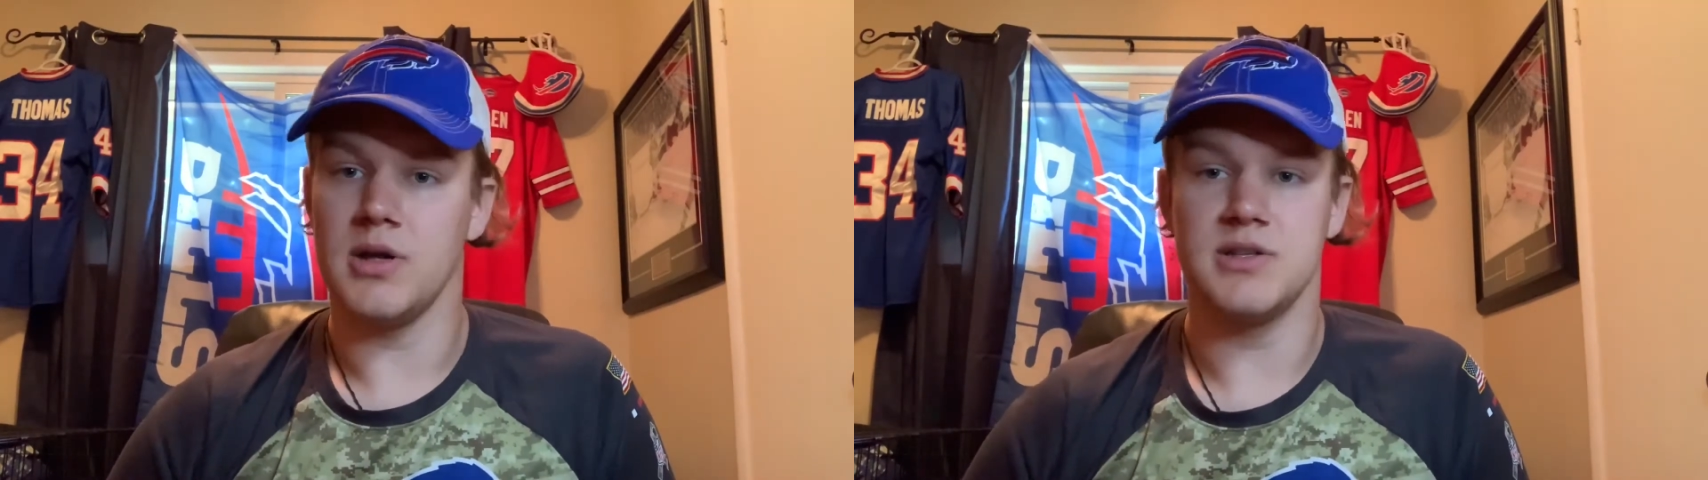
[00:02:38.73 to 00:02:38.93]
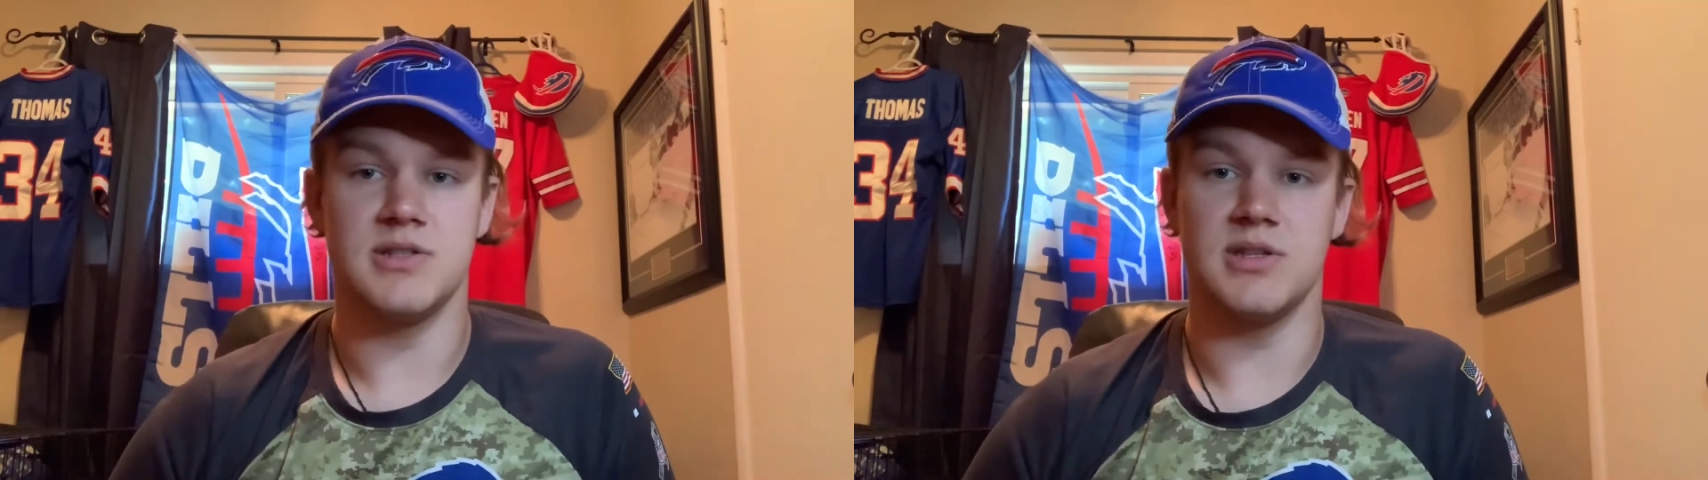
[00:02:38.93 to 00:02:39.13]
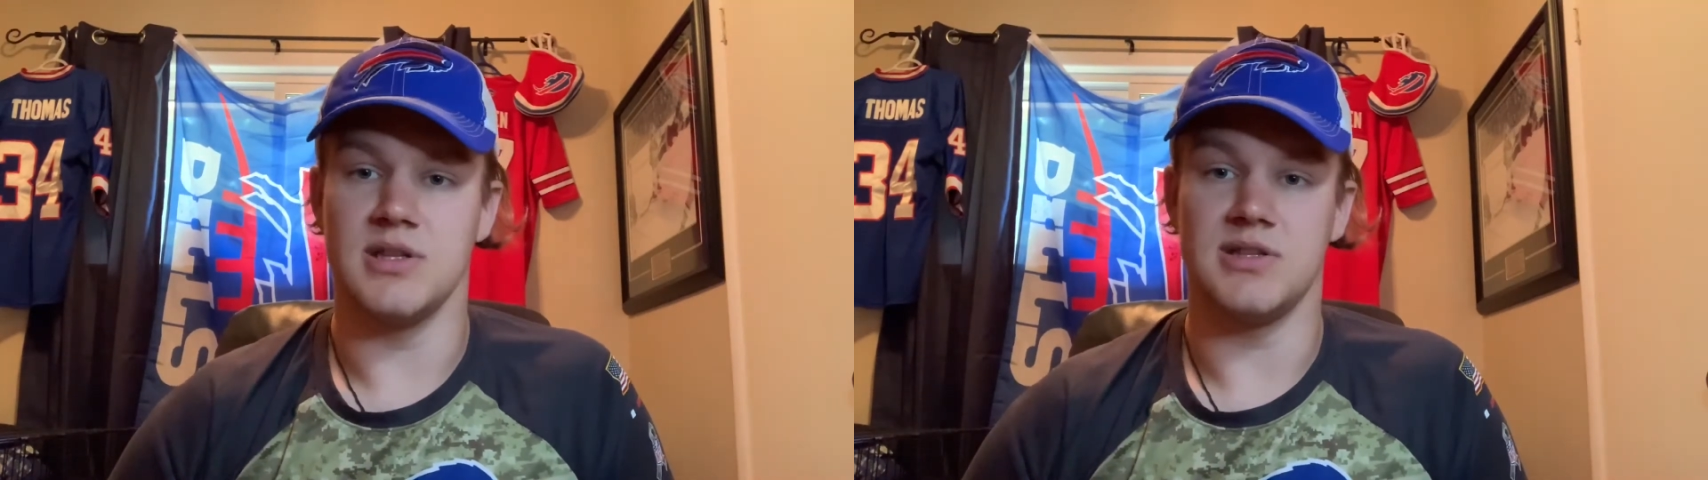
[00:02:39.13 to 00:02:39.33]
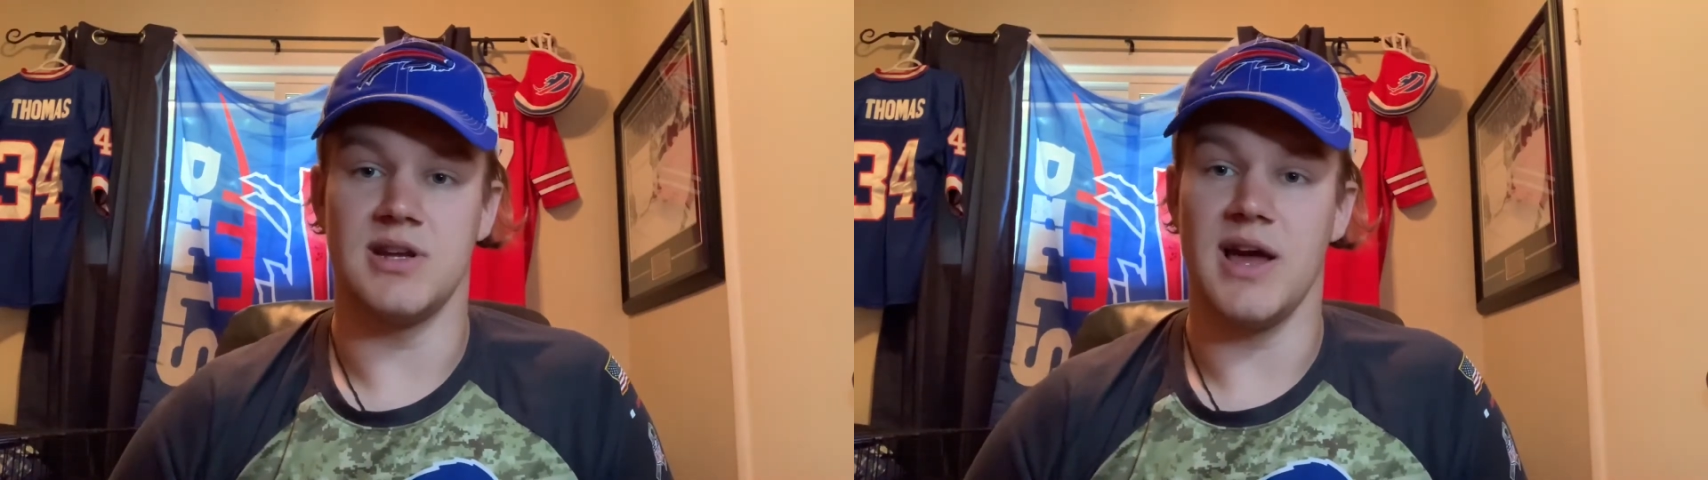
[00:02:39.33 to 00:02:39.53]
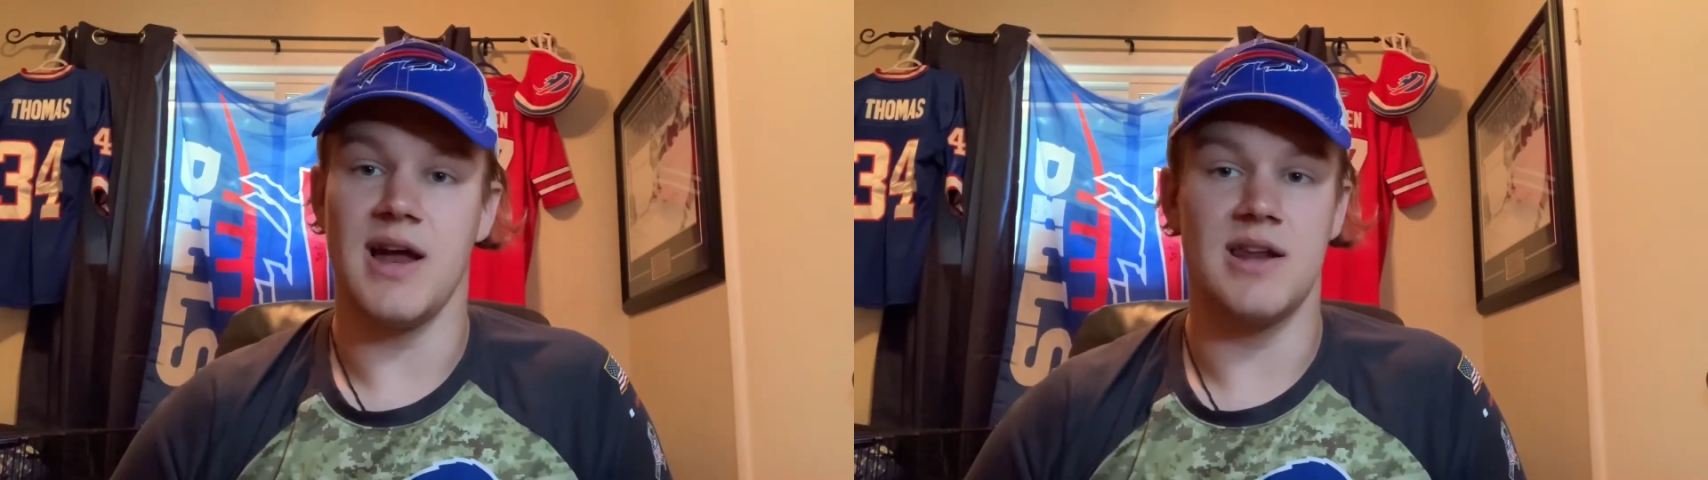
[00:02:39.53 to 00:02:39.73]

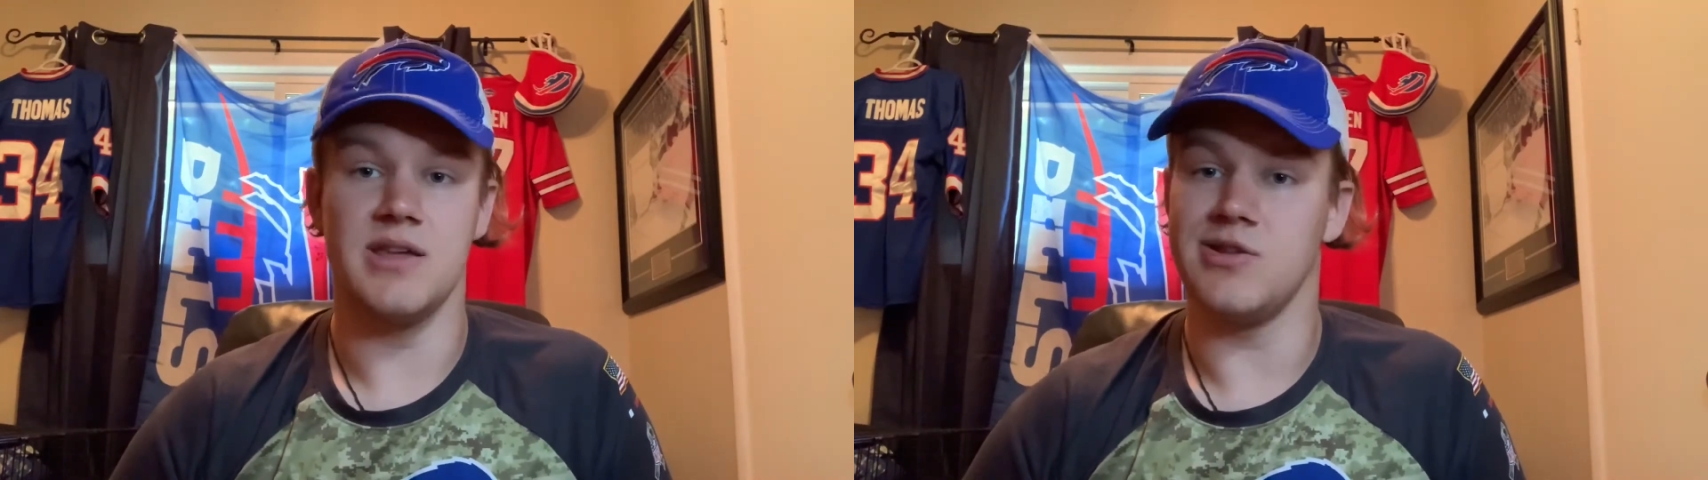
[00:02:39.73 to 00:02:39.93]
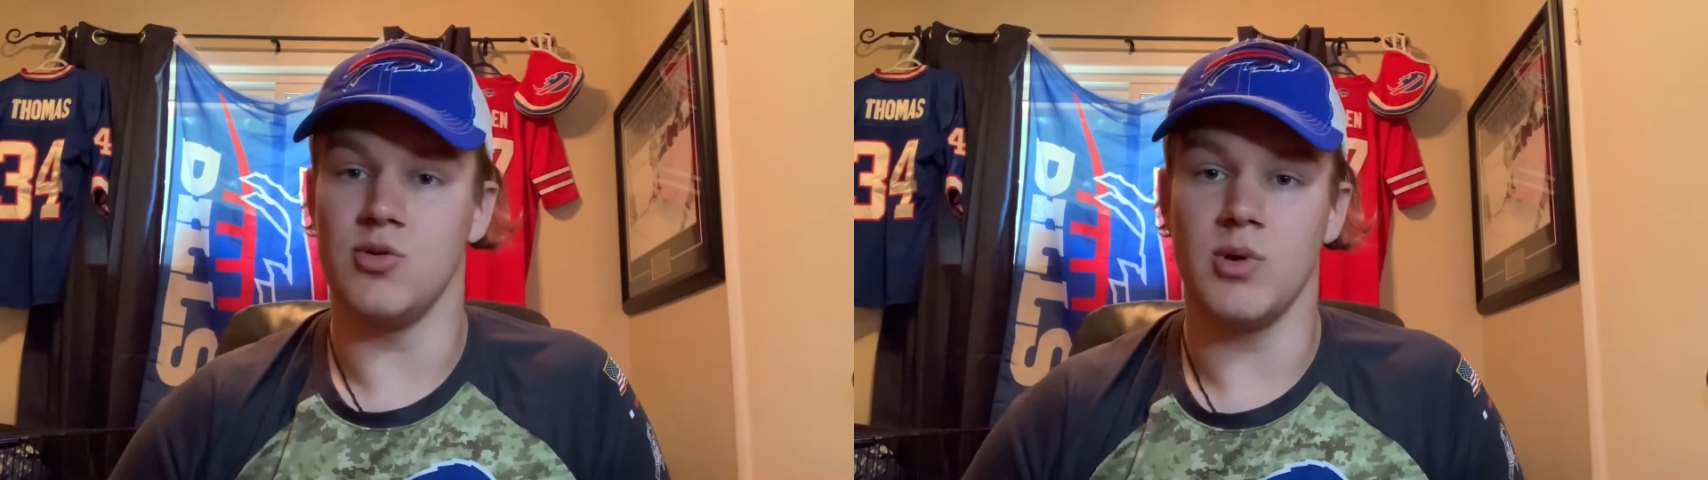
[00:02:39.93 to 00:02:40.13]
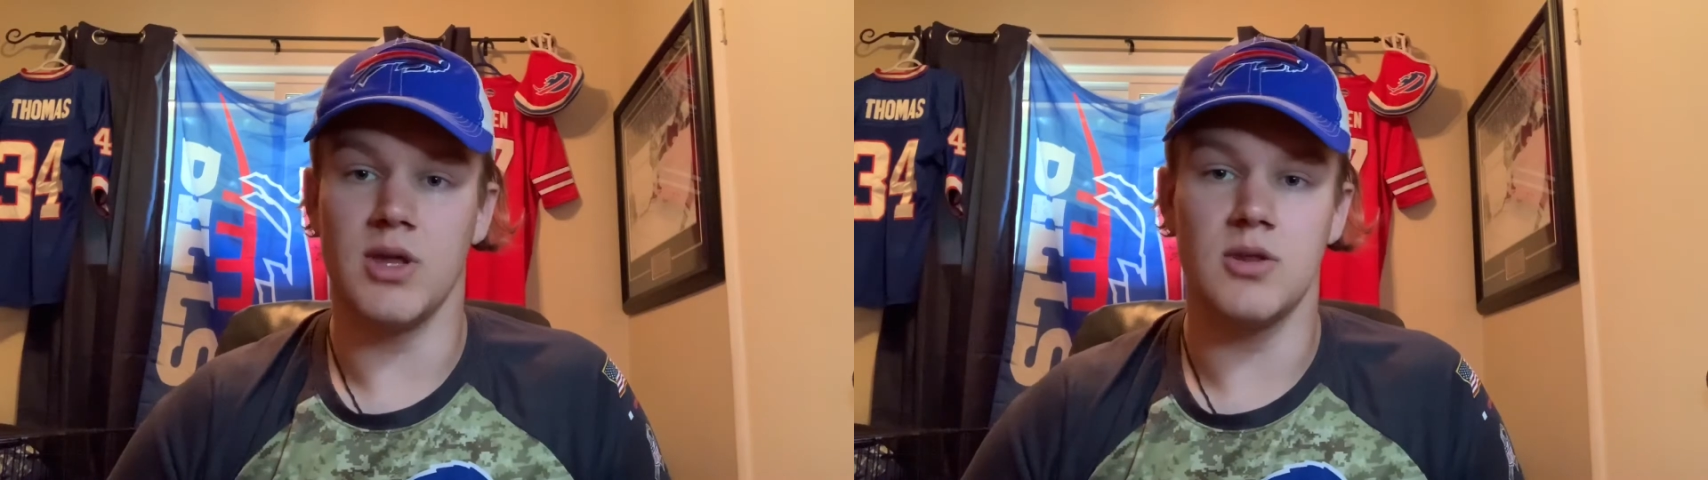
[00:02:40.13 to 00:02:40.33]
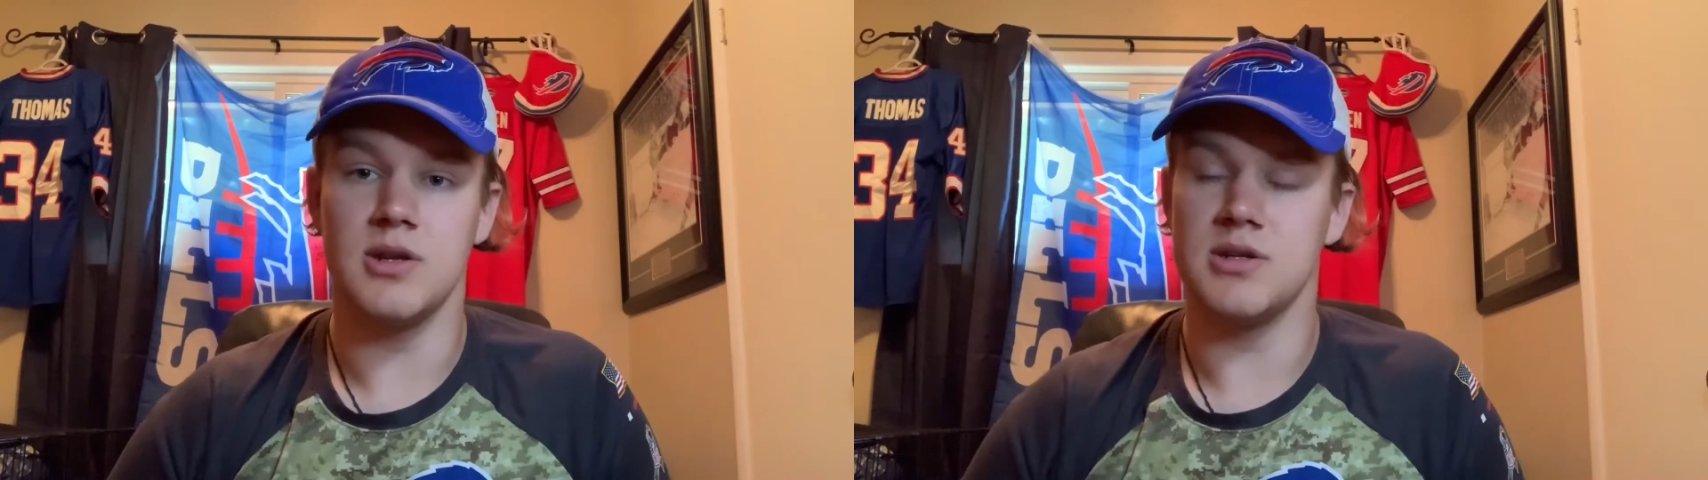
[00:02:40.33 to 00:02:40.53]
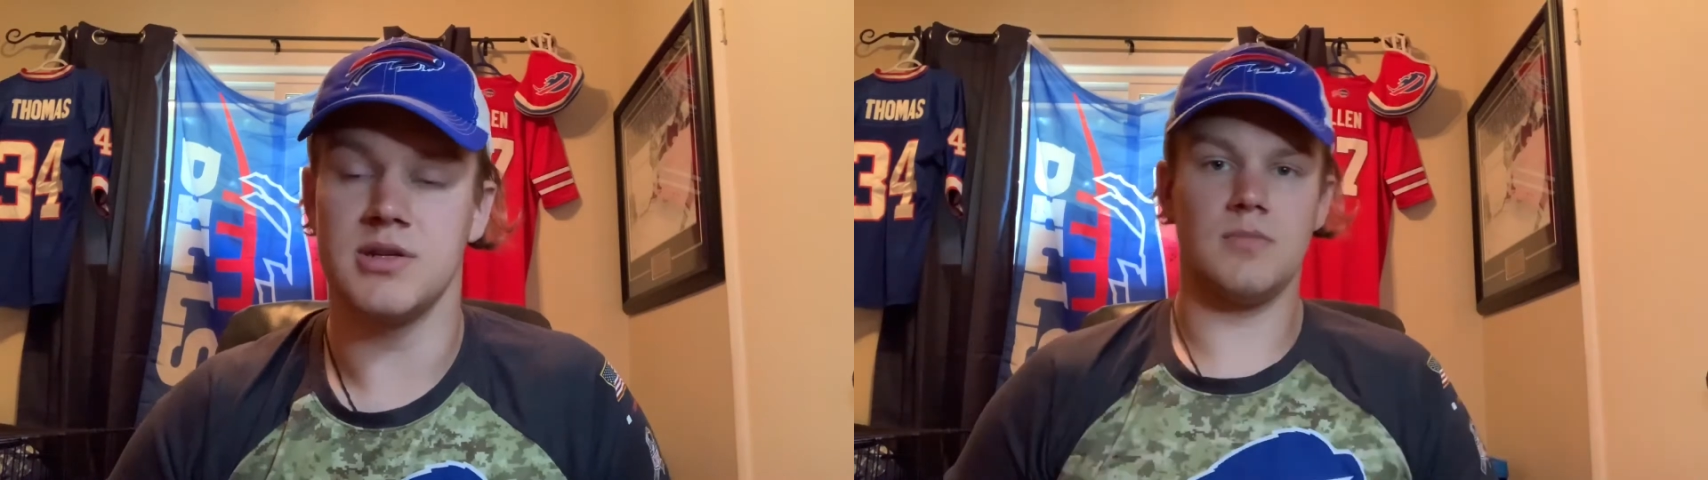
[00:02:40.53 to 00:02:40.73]
Cincinnati, New England.